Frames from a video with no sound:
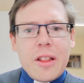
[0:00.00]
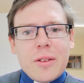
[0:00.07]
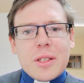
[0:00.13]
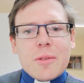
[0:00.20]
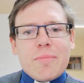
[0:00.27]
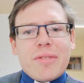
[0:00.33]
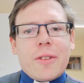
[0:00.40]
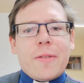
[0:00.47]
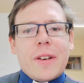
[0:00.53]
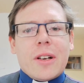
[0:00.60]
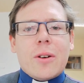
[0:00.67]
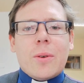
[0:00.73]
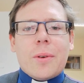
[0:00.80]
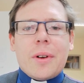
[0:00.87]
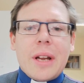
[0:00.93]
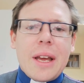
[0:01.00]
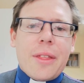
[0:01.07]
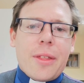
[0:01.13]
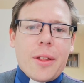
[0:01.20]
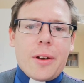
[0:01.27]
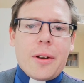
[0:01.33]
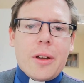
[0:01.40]
Now there was a prophet called
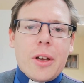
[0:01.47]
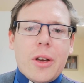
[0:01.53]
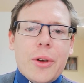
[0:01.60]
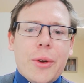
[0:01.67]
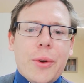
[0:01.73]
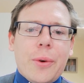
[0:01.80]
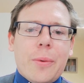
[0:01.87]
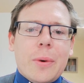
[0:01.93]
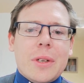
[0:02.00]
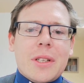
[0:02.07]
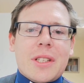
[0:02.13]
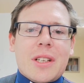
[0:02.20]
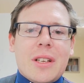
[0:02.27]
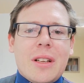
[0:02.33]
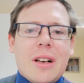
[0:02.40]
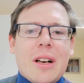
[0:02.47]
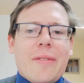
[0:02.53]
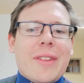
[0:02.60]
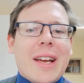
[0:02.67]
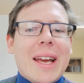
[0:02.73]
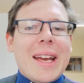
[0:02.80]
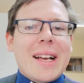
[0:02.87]
Nathan who was
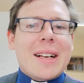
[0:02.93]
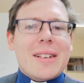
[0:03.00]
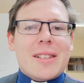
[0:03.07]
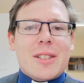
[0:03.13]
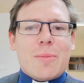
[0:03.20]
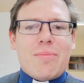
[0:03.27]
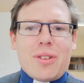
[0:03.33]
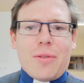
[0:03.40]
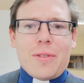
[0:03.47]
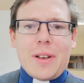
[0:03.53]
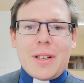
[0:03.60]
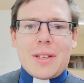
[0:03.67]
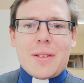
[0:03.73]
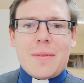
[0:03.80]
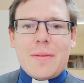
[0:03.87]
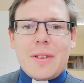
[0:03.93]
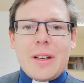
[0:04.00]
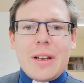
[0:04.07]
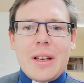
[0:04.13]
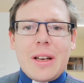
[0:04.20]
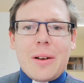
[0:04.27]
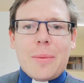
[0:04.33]
kind of the king's prophet
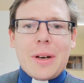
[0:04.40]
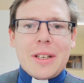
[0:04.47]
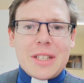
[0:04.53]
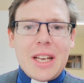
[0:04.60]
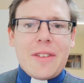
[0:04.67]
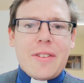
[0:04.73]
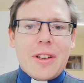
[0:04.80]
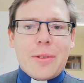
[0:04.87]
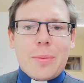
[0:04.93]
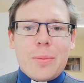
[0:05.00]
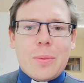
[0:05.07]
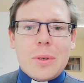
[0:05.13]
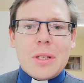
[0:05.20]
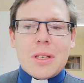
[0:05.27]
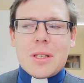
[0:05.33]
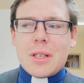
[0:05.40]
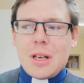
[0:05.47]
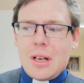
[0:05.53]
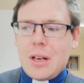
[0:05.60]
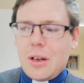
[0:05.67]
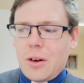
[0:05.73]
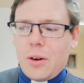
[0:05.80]
uh, when David
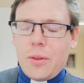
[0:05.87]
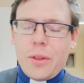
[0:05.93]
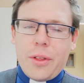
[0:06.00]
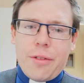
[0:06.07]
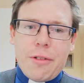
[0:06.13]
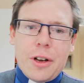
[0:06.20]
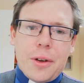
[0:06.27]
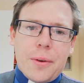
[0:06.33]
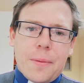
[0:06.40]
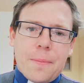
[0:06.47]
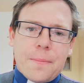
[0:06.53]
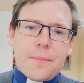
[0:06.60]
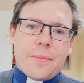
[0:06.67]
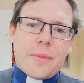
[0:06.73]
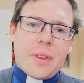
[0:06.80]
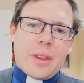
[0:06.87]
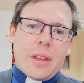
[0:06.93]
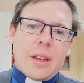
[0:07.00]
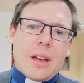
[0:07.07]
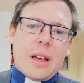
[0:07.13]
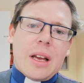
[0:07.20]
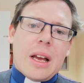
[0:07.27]
was on the throne.
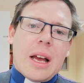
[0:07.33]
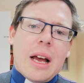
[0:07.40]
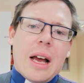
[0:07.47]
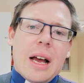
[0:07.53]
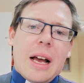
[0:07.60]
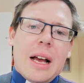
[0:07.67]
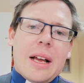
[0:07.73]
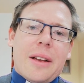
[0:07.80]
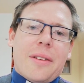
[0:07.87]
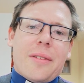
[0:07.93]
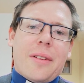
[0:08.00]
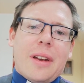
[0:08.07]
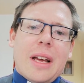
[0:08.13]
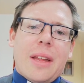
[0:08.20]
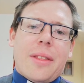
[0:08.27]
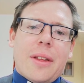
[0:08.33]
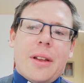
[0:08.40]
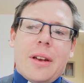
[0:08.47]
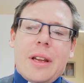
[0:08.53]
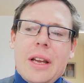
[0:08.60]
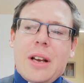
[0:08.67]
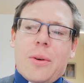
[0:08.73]
And
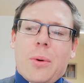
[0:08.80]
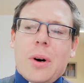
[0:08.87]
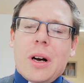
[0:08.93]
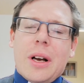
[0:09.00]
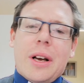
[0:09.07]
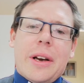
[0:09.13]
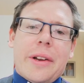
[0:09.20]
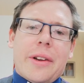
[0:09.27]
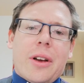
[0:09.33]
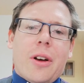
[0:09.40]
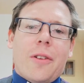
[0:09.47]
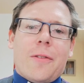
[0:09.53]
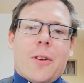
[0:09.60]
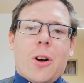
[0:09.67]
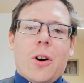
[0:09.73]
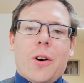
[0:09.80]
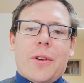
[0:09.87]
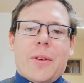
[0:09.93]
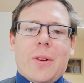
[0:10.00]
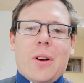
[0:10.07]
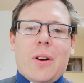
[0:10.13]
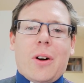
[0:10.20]
Nathan inquired of
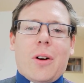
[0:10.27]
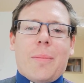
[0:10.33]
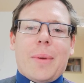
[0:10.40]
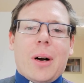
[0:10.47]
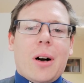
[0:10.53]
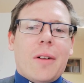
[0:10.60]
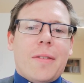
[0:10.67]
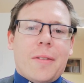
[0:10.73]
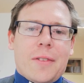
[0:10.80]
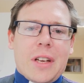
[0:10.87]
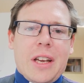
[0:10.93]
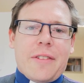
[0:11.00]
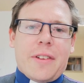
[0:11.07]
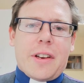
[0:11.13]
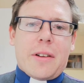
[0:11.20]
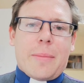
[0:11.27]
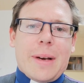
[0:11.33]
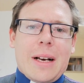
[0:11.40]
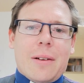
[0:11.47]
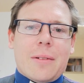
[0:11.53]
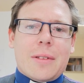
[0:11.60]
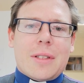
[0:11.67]
God on behalf of David
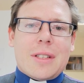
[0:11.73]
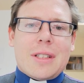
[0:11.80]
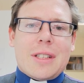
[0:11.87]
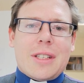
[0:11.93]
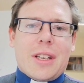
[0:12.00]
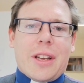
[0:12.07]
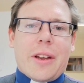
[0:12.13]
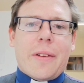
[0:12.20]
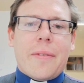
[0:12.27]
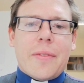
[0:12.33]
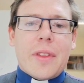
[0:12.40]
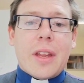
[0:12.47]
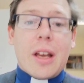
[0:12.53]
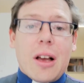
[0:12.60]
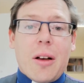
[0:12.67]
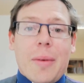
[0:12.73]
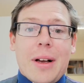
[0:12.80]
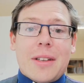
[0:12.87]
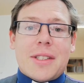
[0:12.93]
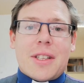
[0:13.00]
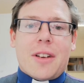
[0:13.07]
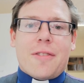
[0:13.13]
about uh,
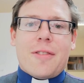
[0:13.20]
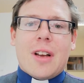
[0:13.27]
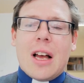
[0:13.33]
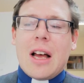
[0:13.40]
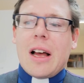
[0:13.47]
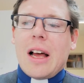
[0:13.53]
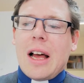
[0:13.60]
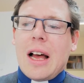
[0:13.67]
about stuff.